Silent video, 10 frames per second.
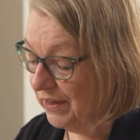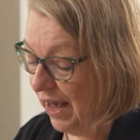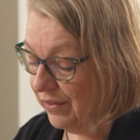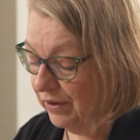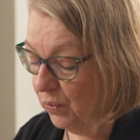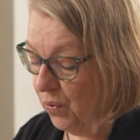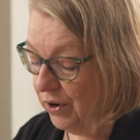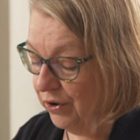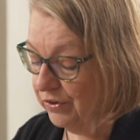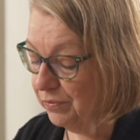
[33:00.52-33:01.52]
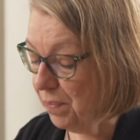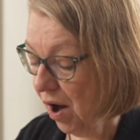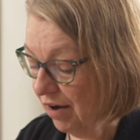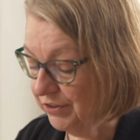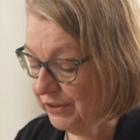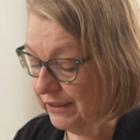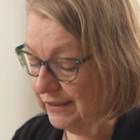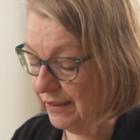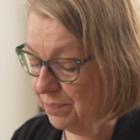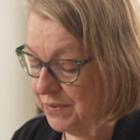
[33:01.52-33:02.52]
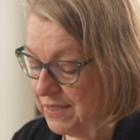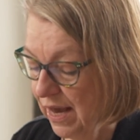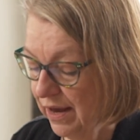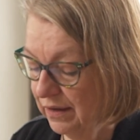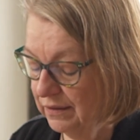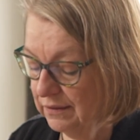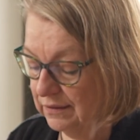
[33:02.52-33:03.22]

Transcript: the Catholic worker is poverty, some say.